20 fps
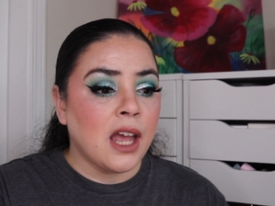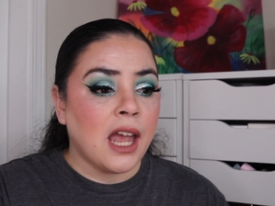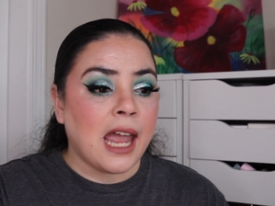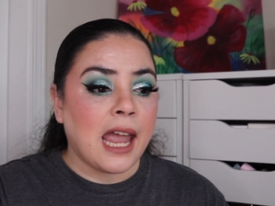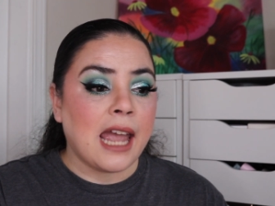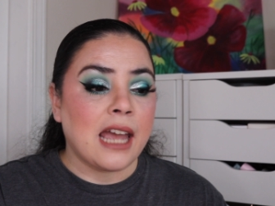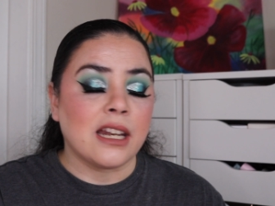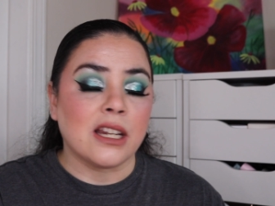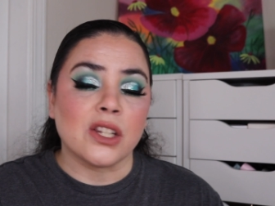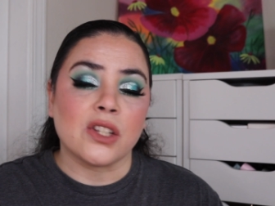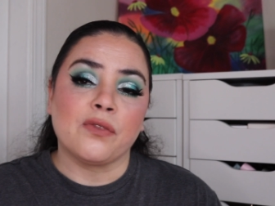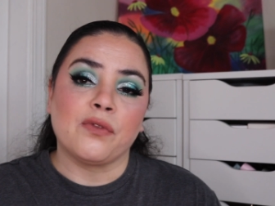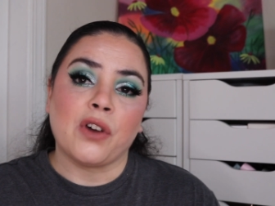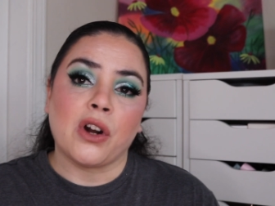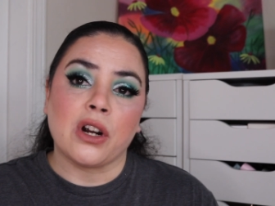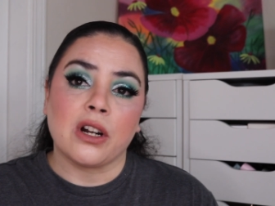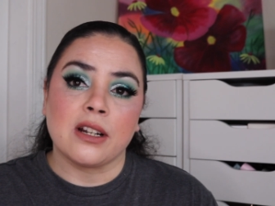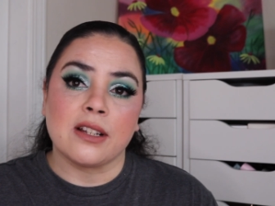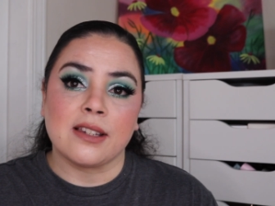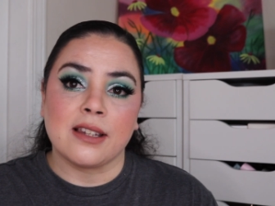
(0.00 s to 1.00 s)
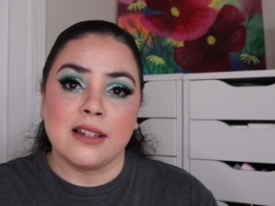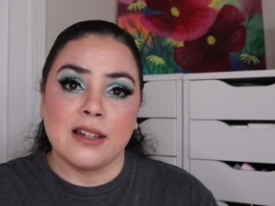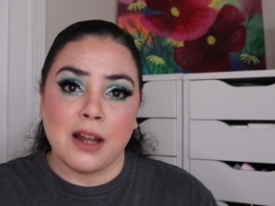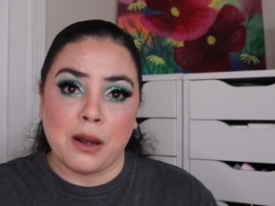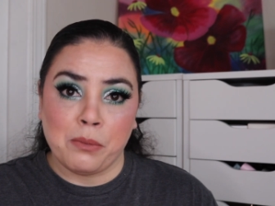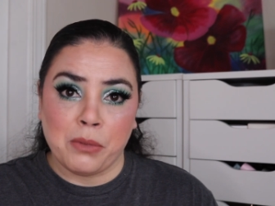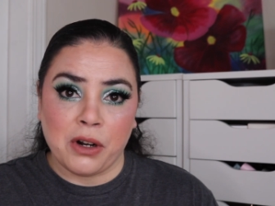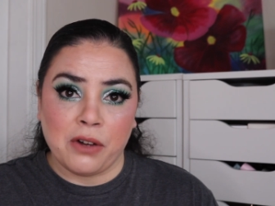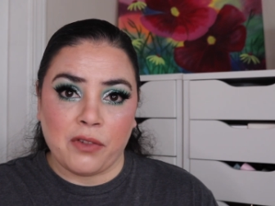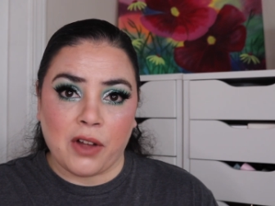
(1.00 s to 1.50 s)
And as far as
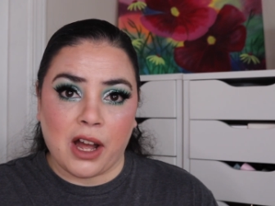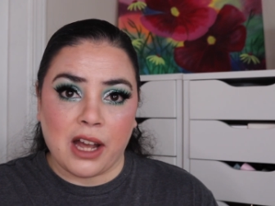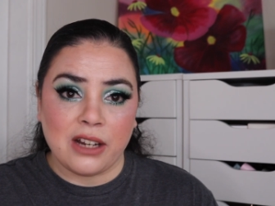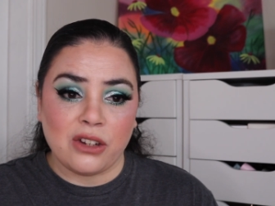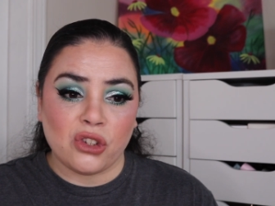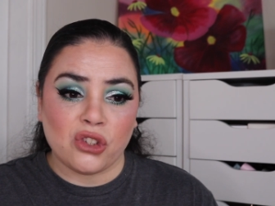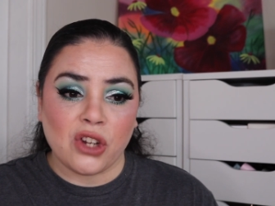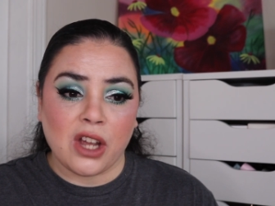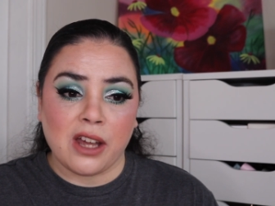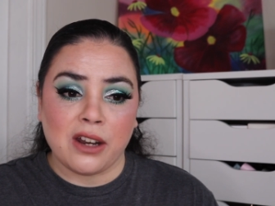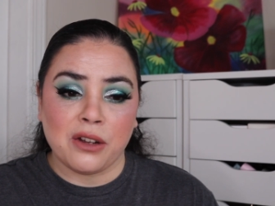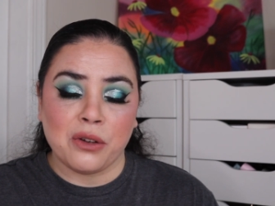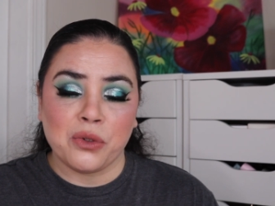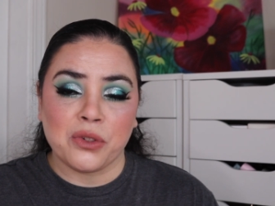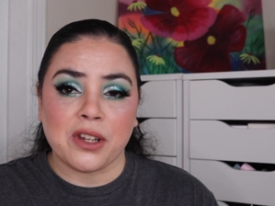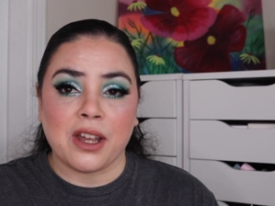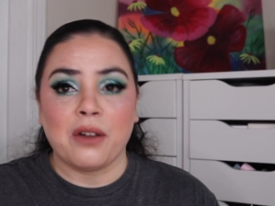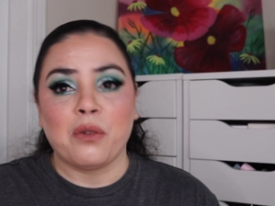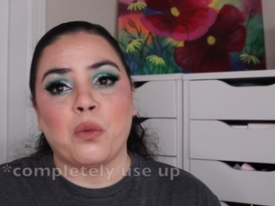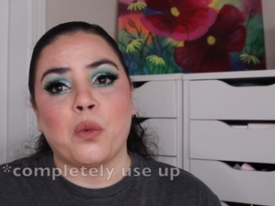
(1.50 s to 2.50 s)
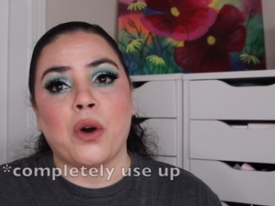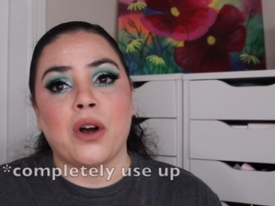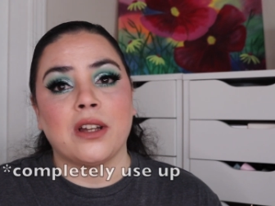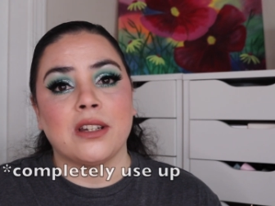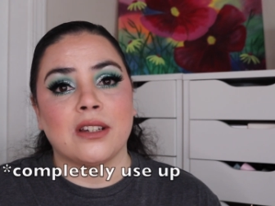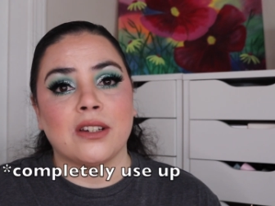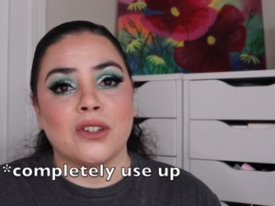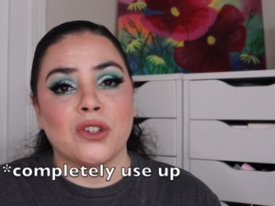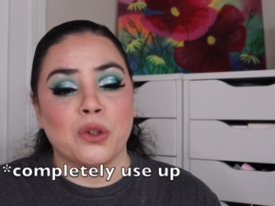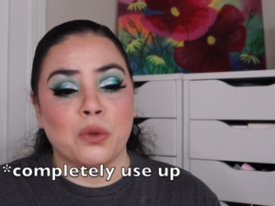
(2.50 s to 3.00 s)
number of eyeshadows I
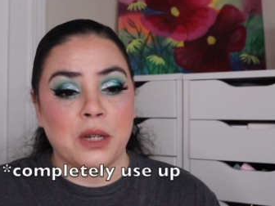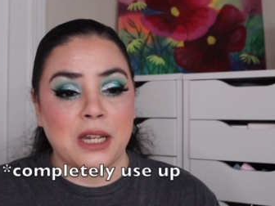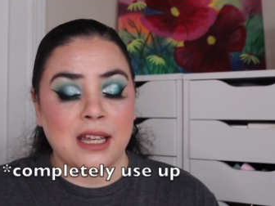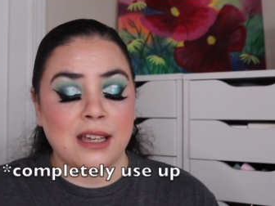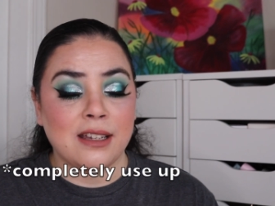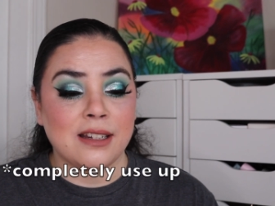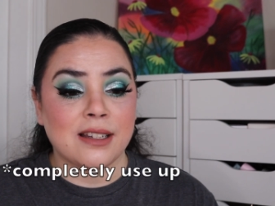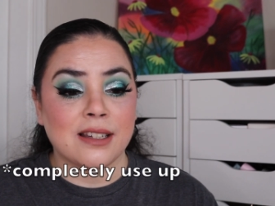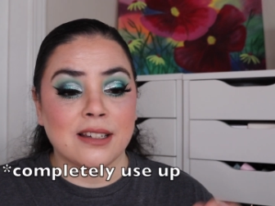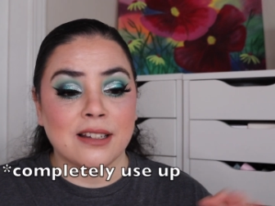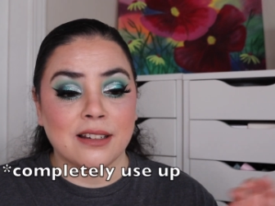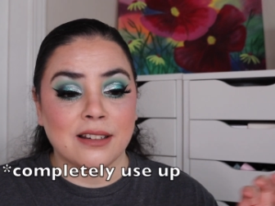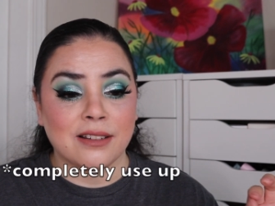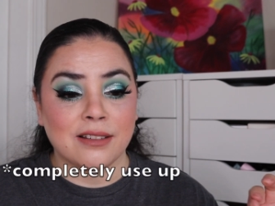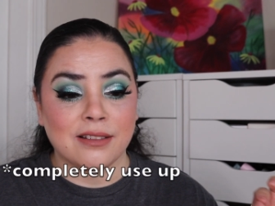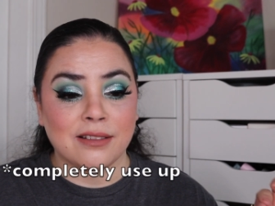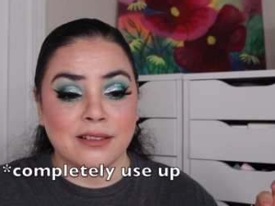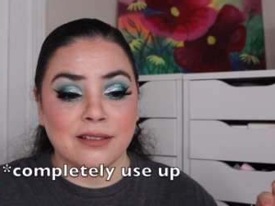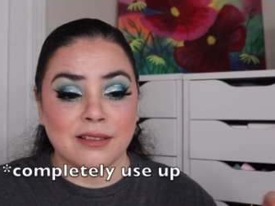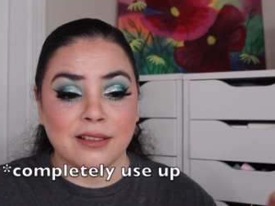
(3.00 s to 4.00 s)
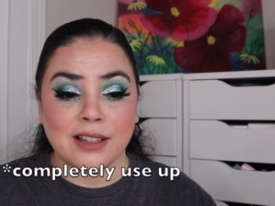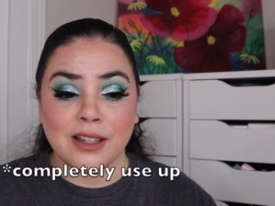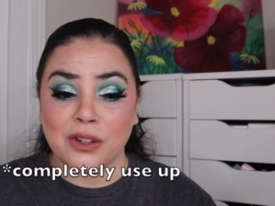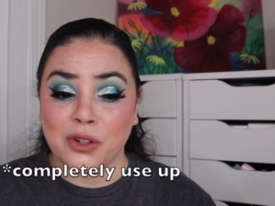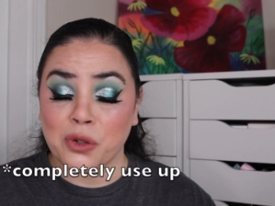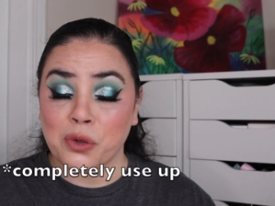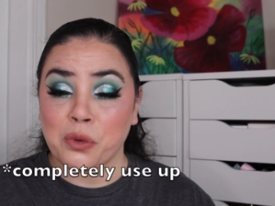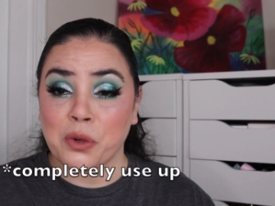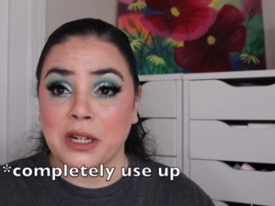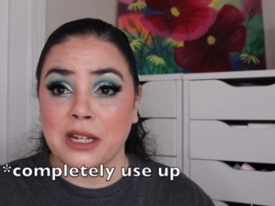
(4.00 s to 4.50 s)
want to hit, in
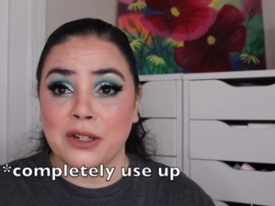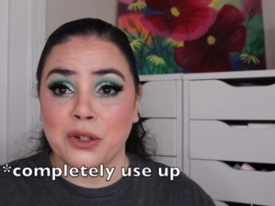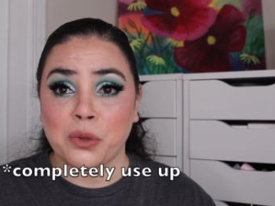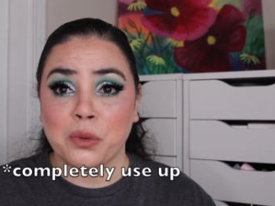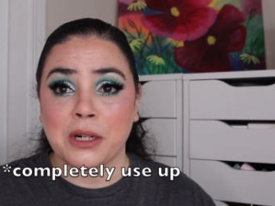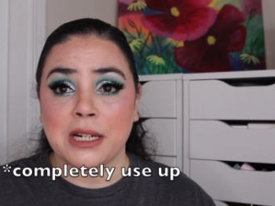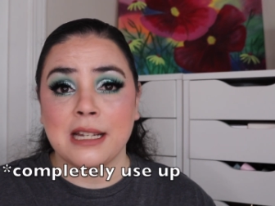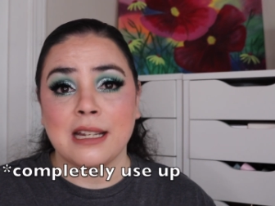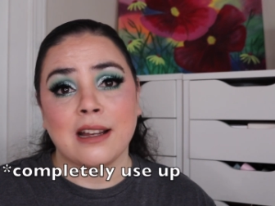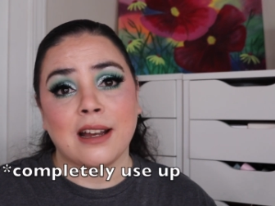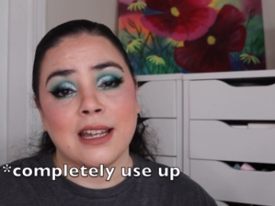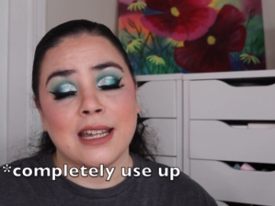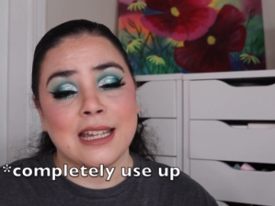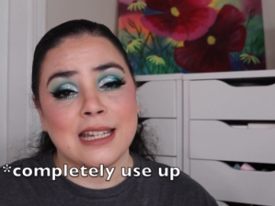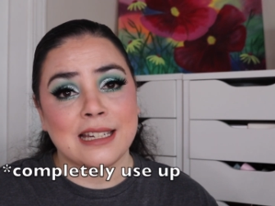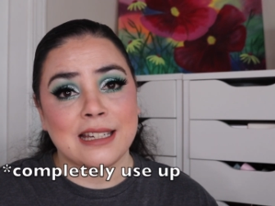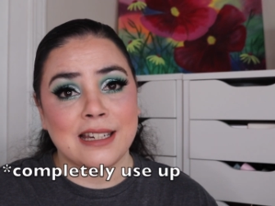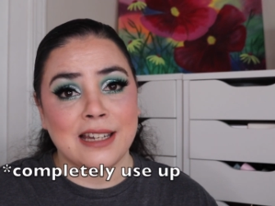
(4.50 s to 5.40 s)
twenty twenty I hit